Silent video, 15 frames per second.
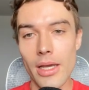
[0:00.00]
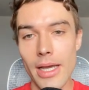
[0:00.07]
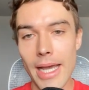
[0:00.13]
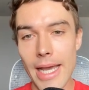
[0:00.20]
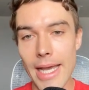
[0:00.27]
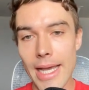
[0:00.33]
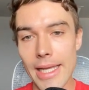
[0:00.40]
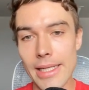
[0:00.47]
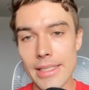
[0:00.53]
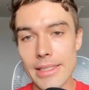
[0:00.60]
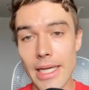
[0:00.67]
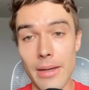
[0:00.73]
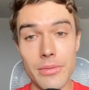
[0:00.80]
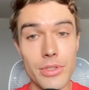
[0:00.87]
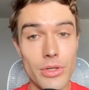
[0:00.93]
And
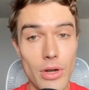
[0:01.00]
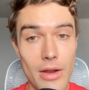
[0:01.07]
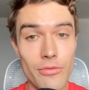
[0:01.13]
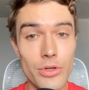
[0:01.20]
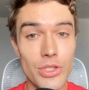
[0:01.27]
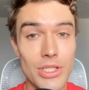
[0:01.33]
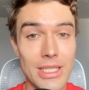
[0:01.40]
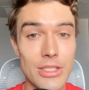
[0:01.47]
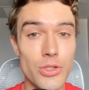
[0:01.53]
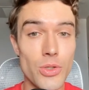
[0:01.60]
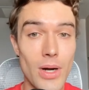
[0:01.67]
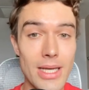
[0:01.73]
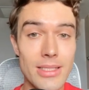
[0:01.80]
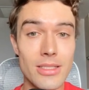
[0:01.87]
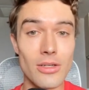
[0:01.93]
yeah, you leverage the
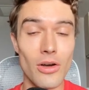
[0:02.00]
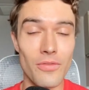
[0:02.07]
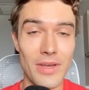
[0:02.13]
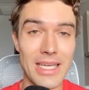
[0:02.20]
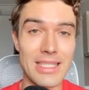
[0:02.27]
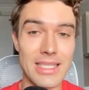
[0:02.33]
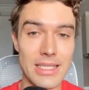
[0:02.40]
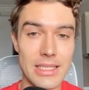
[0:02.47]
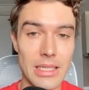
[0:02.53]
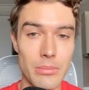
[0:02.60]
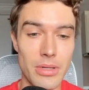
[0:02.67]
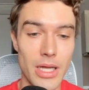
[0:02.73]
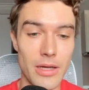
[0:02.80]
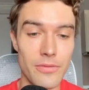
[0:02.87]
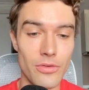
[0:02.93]
trust of existing
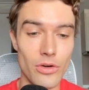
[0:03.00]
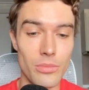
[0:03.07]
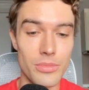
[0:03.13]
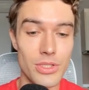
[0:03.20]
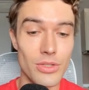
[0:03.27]
platforms.